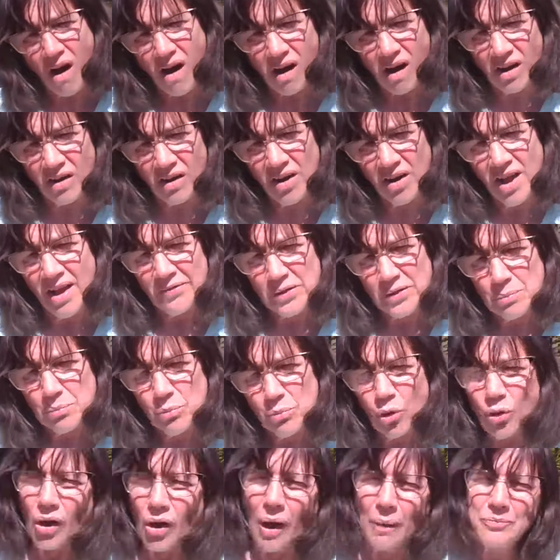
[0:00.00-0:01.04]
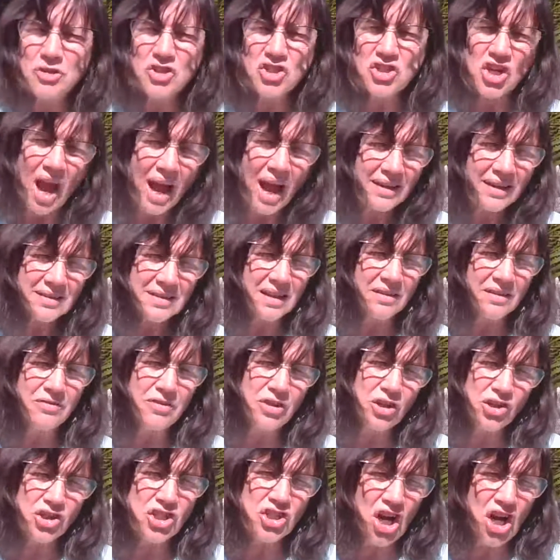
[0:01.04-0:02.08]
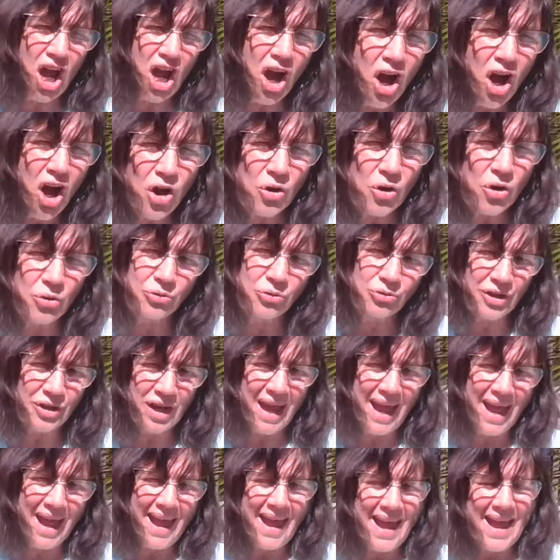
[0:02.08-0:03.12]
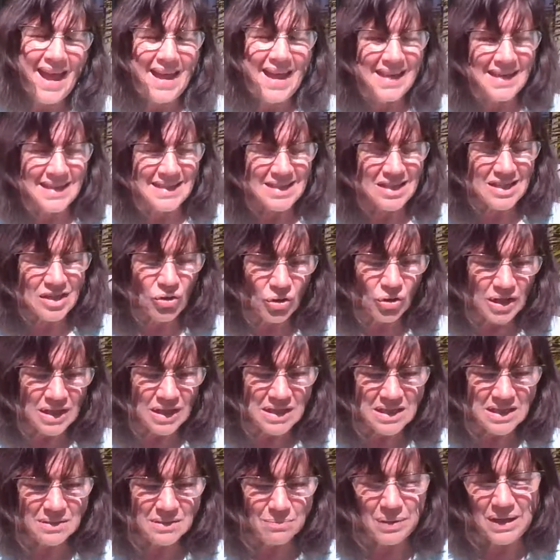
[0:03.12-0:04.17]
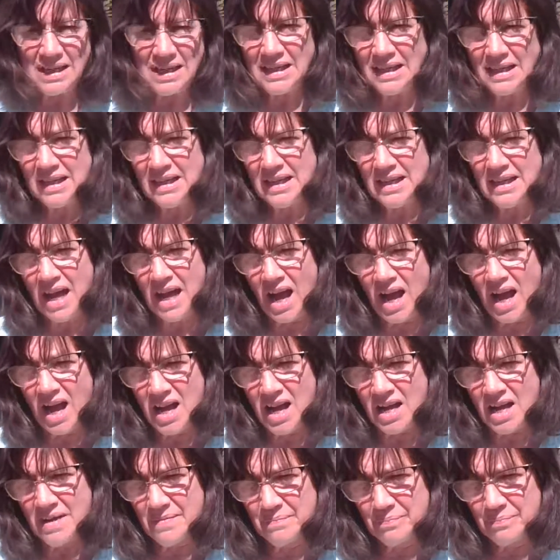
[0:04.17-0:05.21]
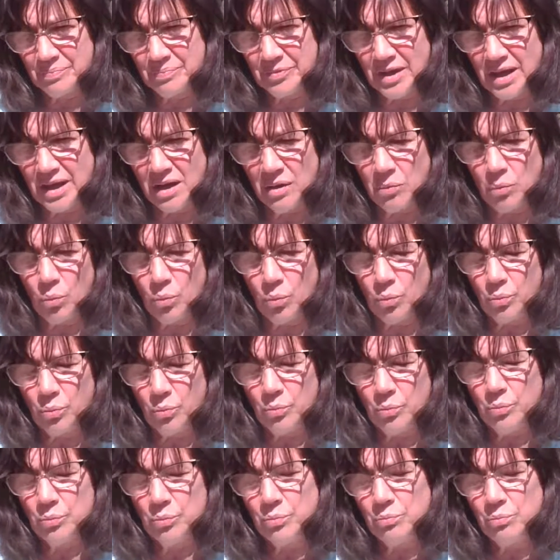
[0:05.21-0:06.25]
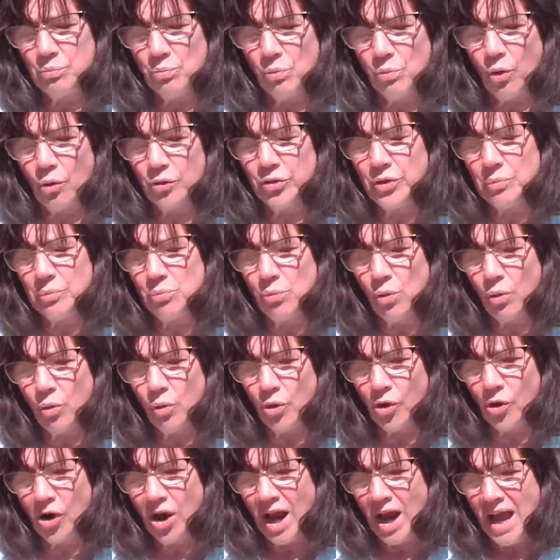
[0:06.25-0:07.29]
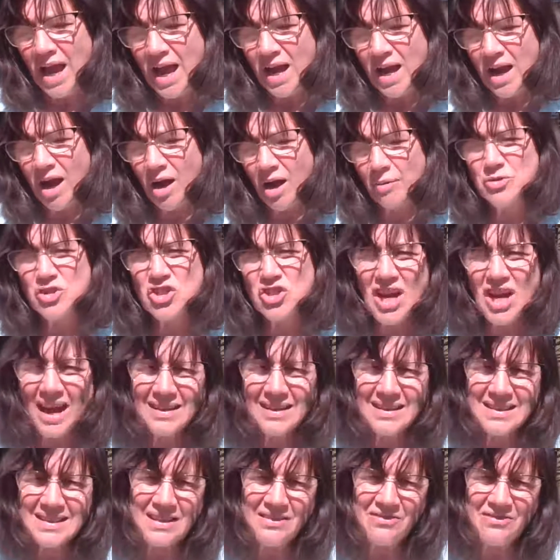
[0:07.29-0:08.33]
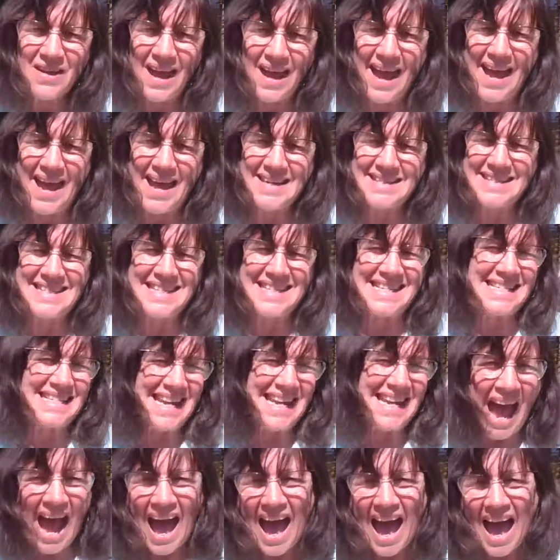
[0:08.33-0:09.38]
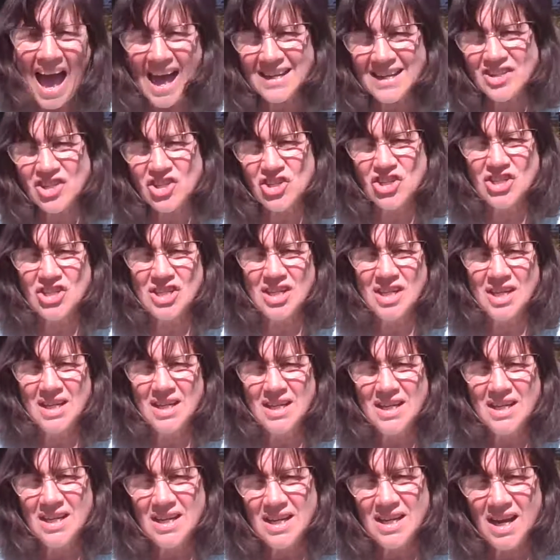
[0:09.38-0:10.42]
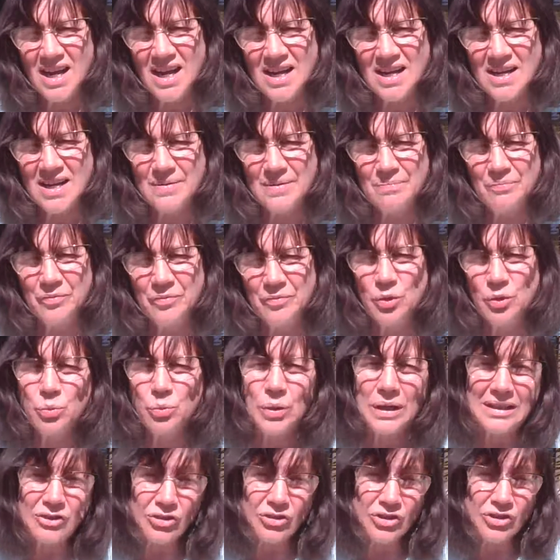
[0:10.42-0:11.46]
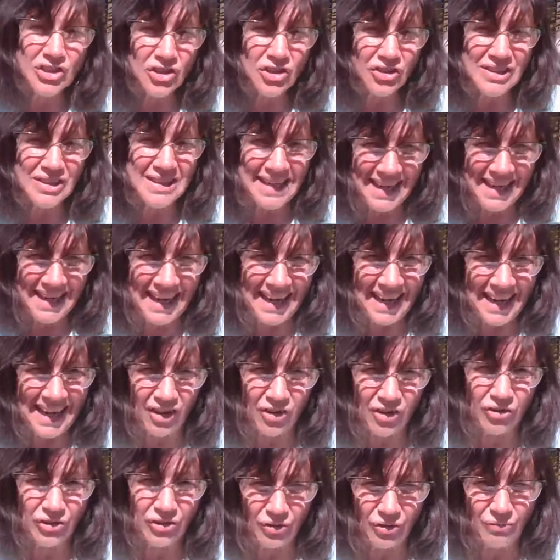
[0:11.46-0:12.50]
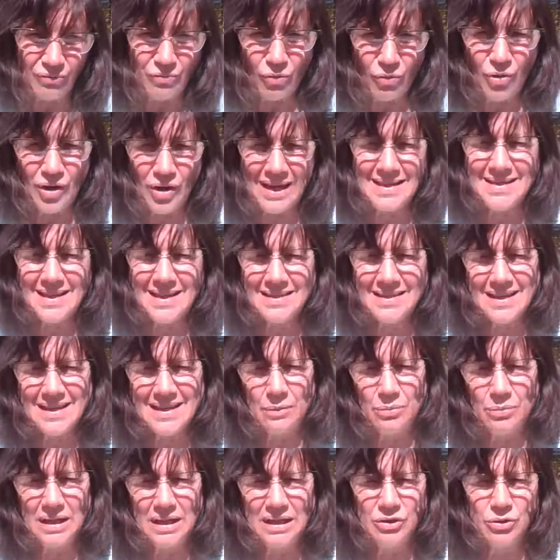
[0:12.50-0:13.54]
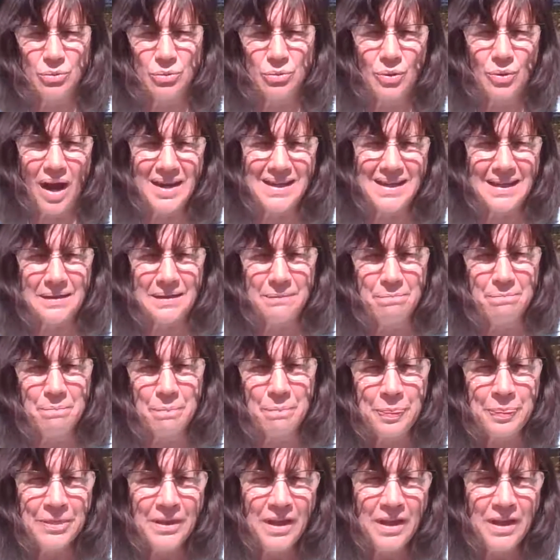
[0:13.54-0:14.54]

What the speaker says: are, the more objective your tone is going to be, the more objective and detached the reader is going to hear your voice as they read your writing.